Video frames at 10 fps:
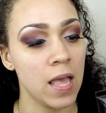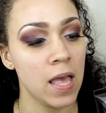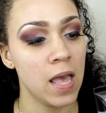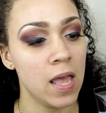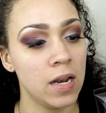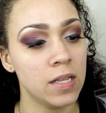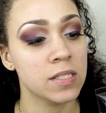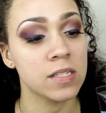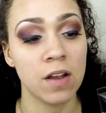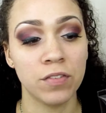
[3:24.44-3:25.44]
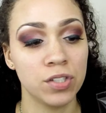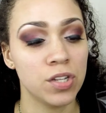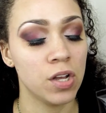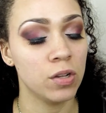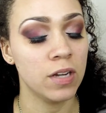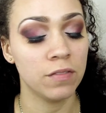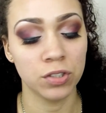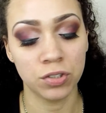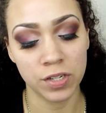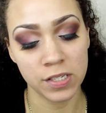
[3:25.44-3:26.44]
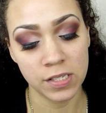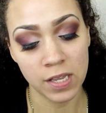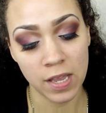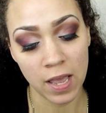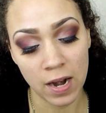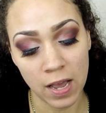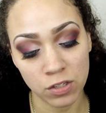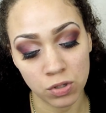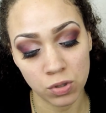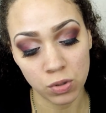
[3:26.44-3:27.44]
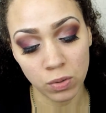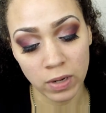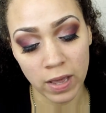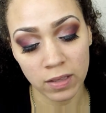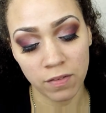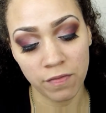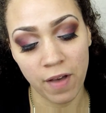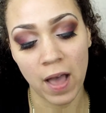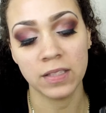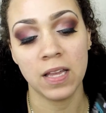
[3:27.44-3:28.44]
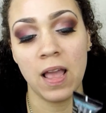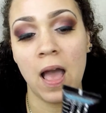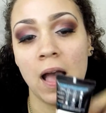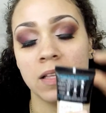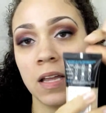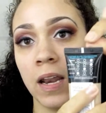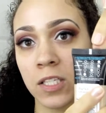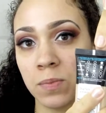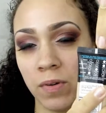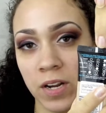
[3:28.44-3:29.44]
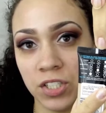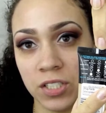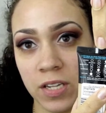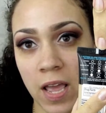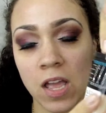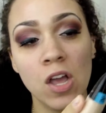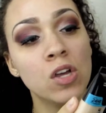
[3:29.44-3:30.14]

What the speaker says: It's never dull, never greasy, and I do like the fact that it has an expiration date.